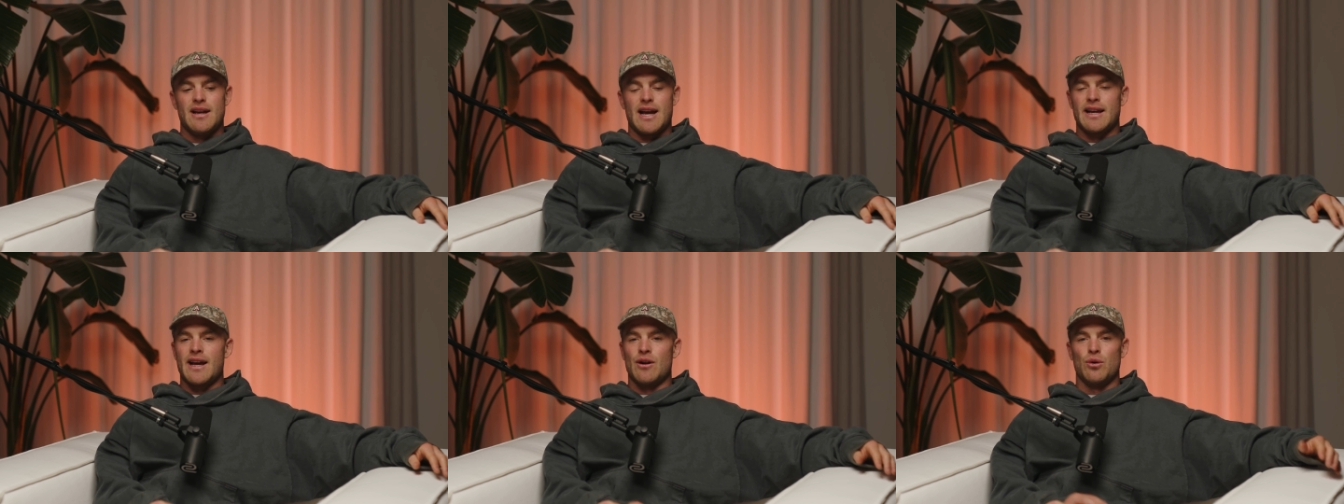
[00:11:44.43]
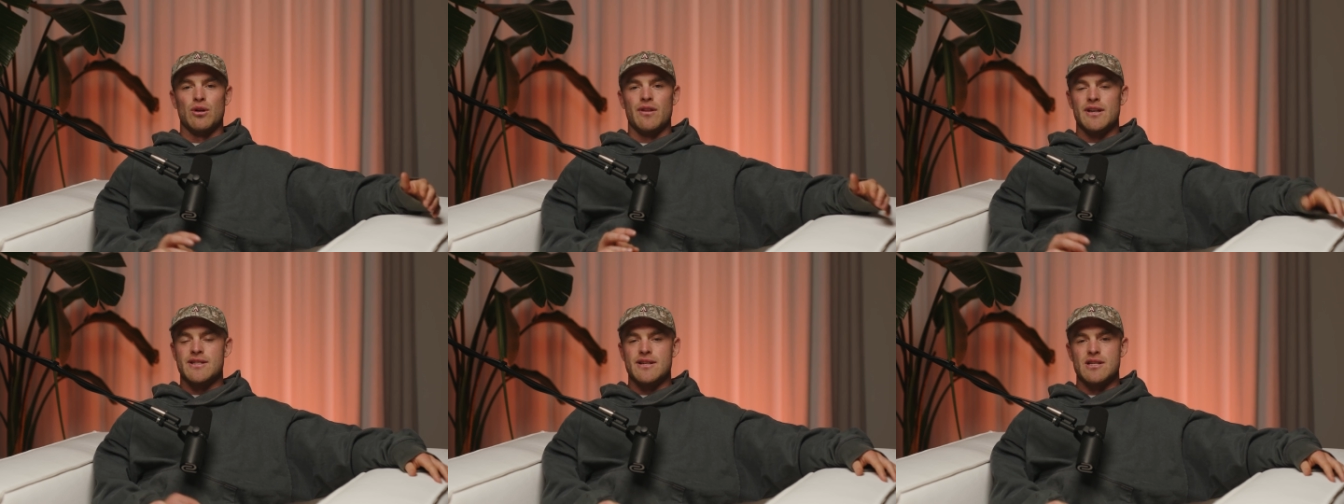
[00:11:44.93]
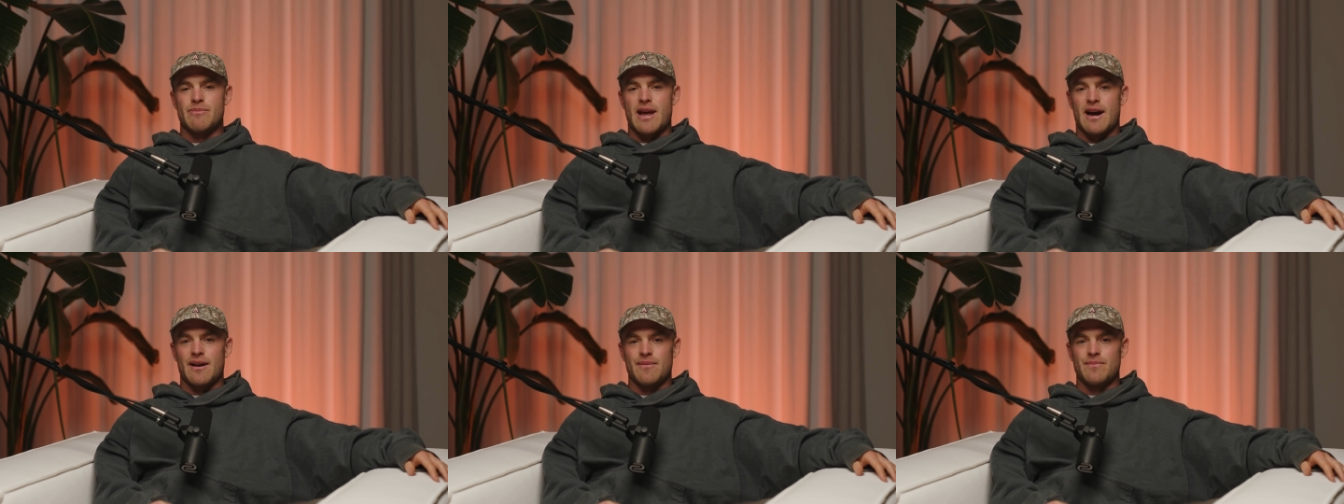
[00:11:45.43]
again, all of this is
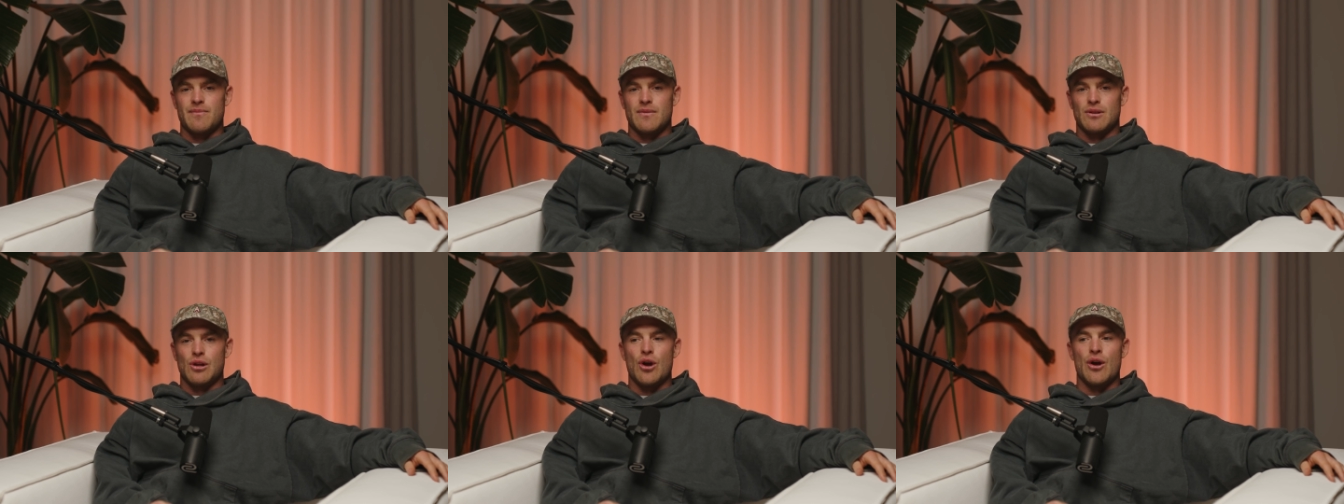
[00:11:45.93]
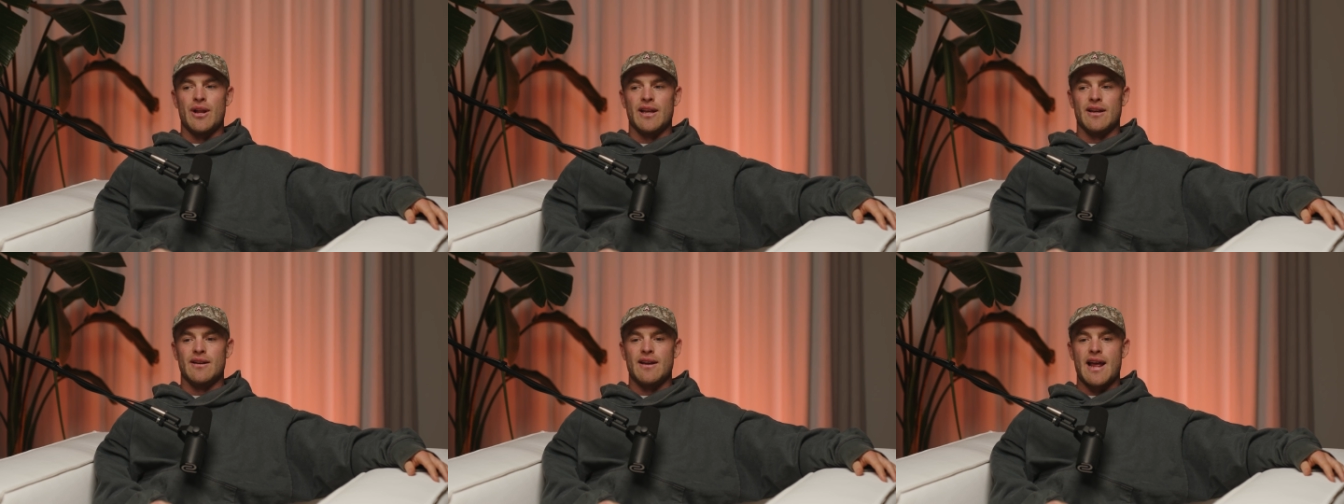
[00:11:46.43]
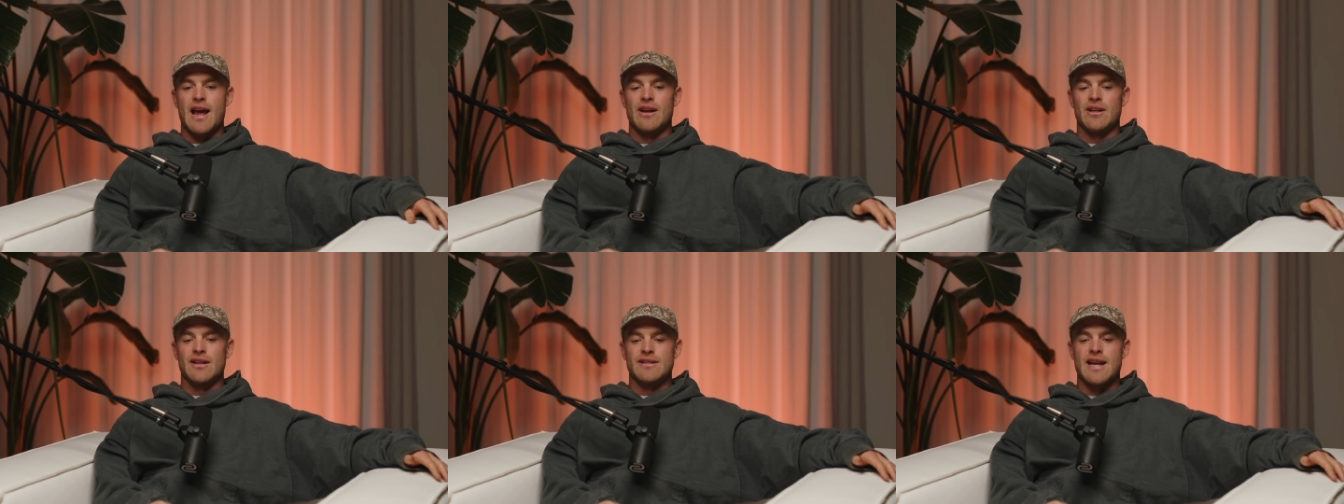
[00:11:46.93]
about learning and how
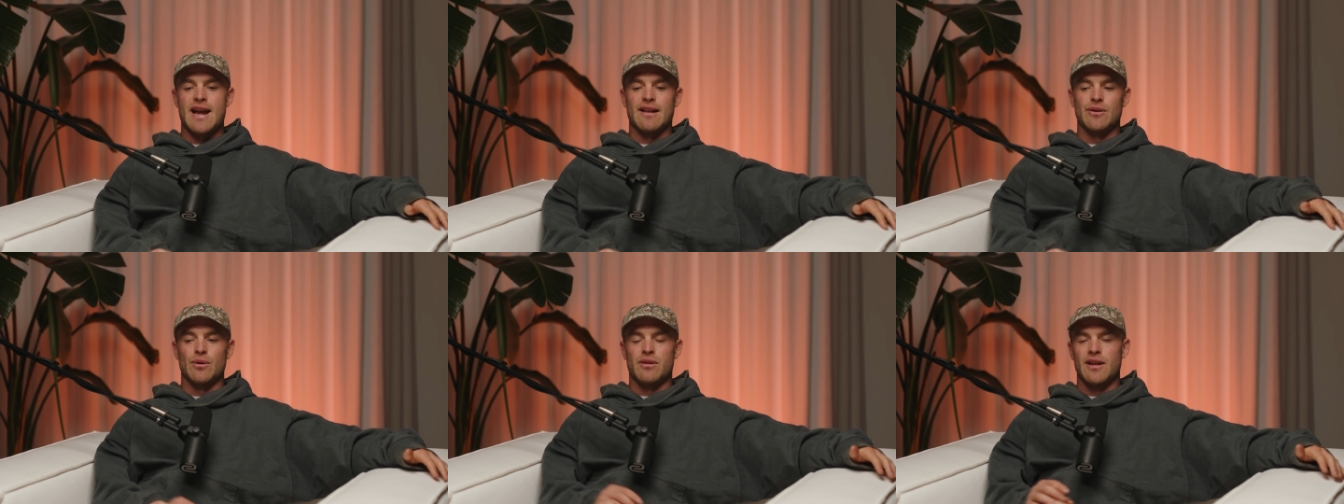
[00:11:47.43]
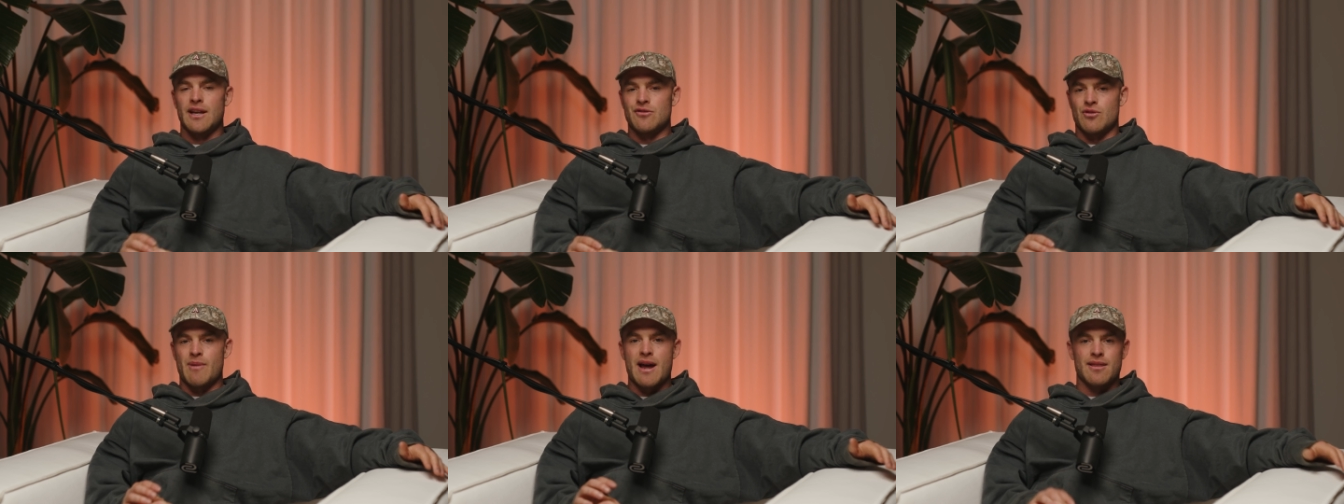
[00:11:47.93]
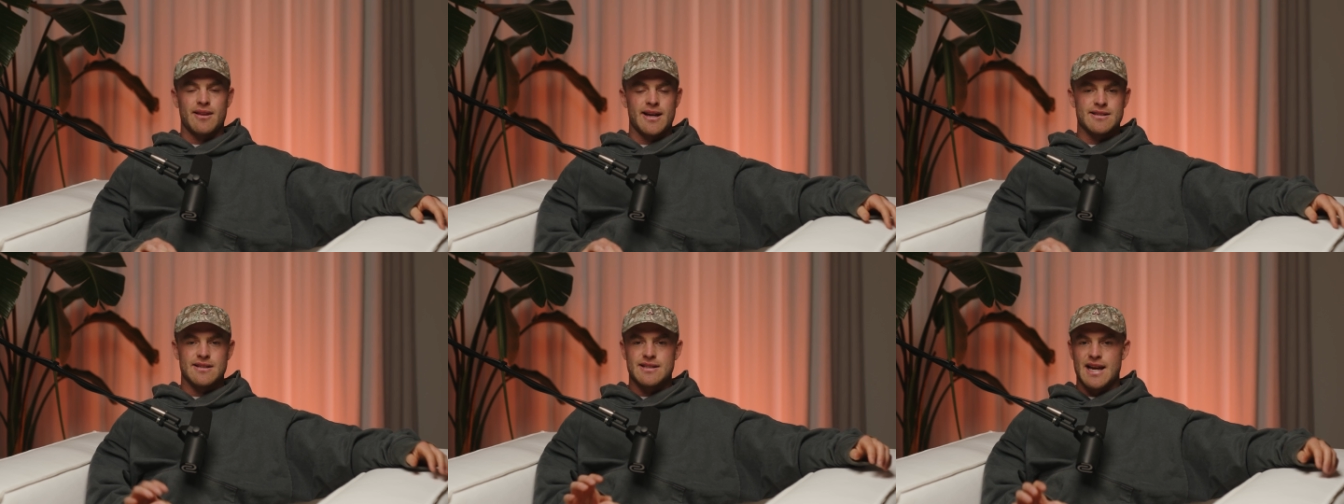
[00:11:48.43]
you can take little things from
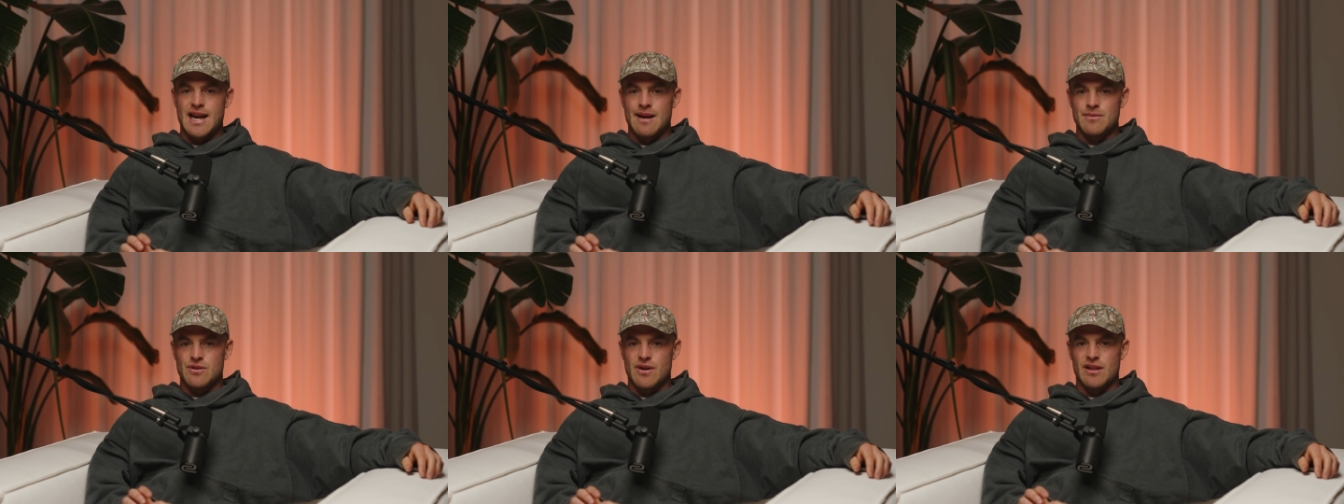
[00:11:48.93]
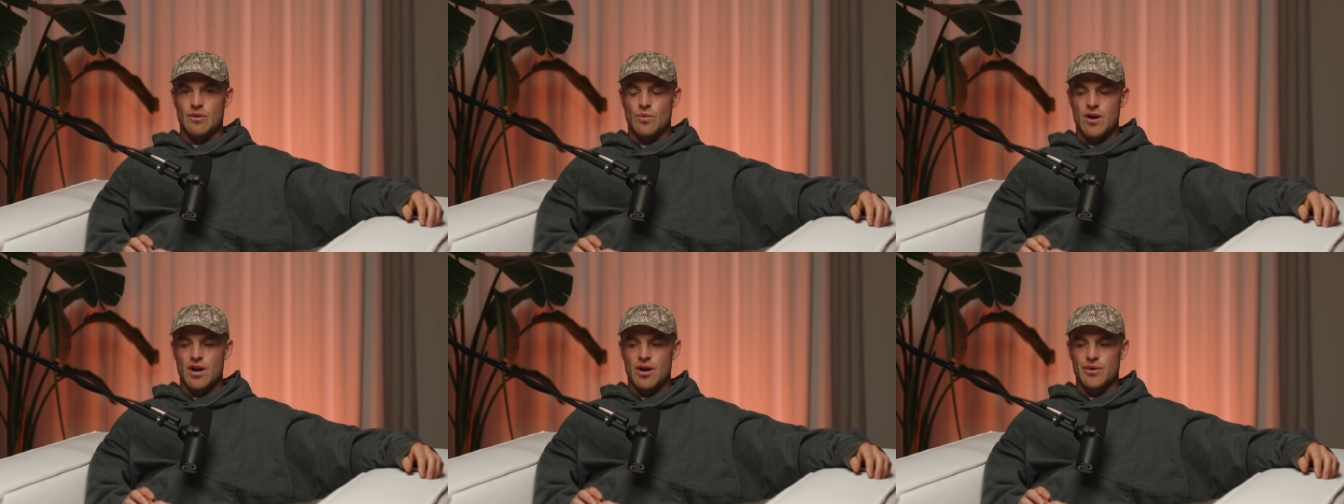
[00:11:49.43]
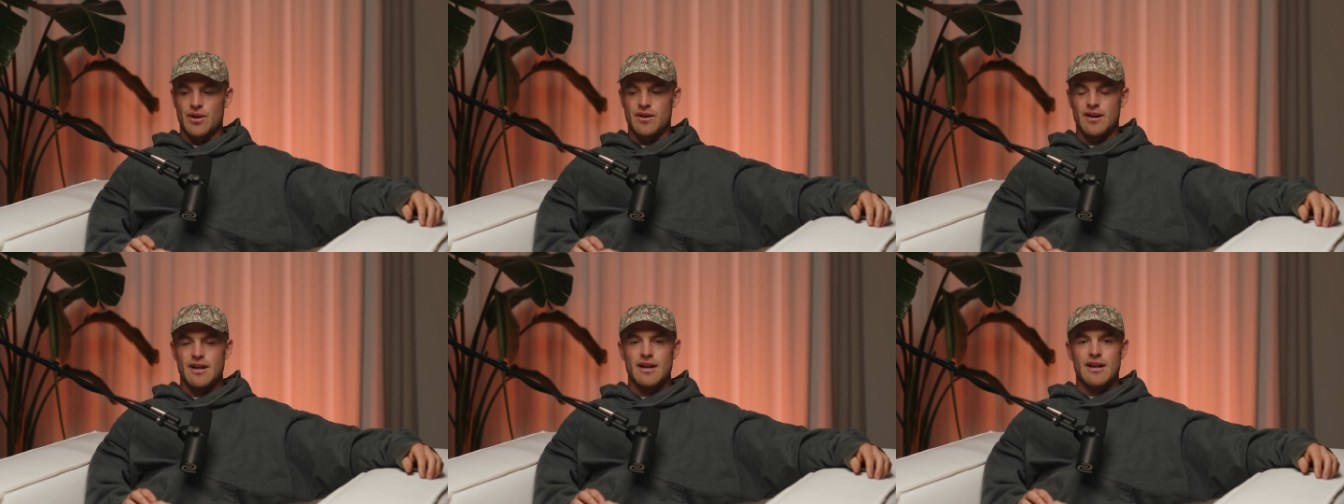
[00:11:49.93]
athletes and teams around the world
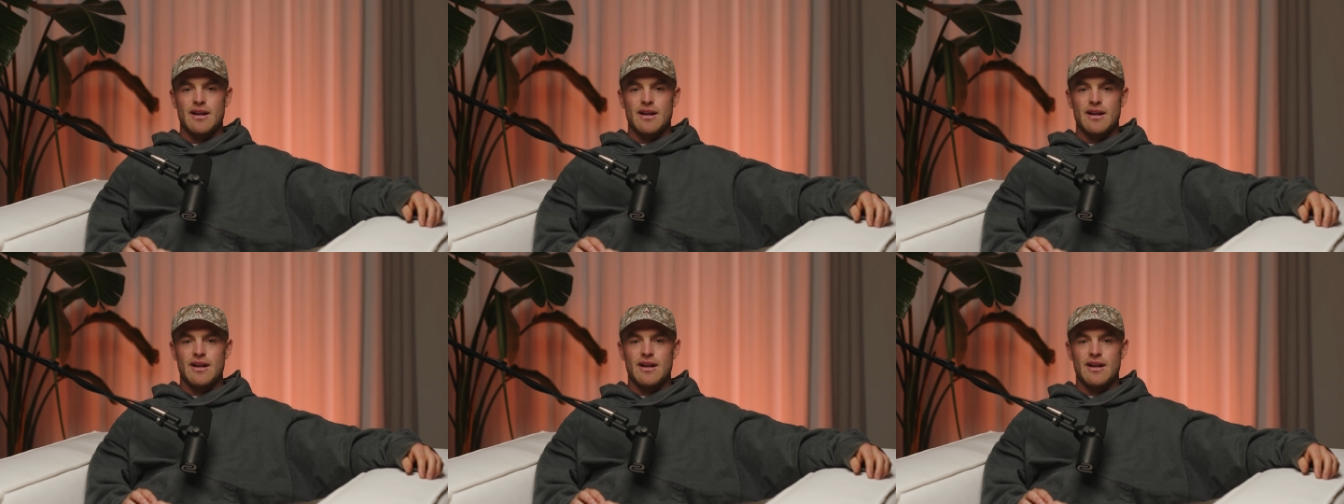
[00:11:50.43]
and,